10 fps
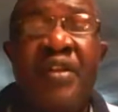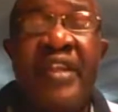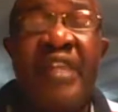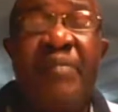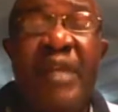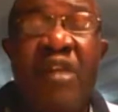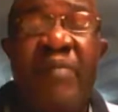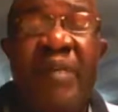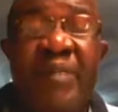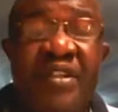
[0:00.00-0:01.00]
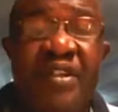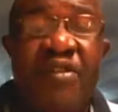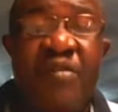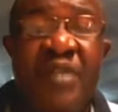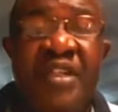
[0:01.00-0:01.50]
to 3 million members
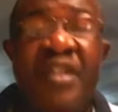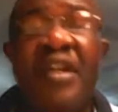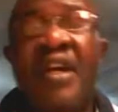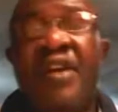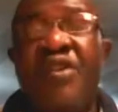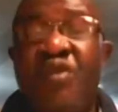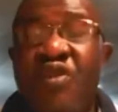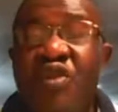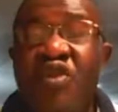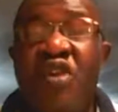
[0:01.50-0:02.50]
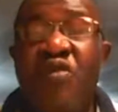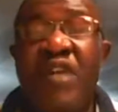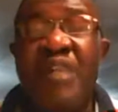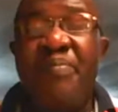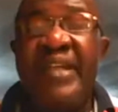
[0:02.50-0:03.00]
in the community, you know
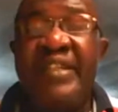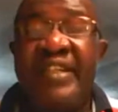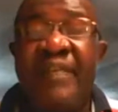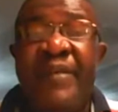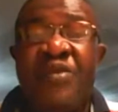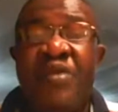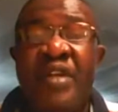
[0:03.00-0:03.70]
what made TBC